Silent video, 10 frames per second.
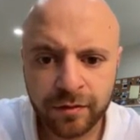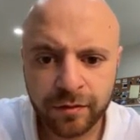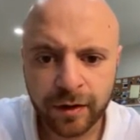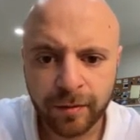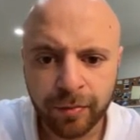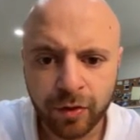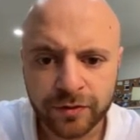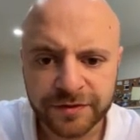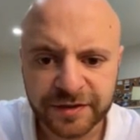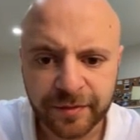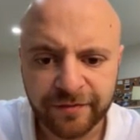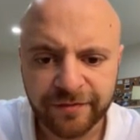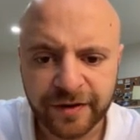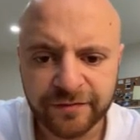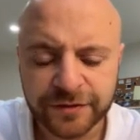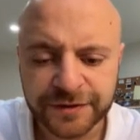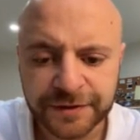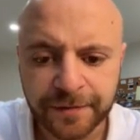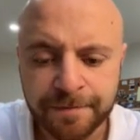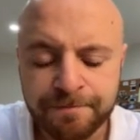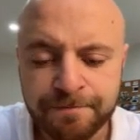We're going to bold some of the favorites here.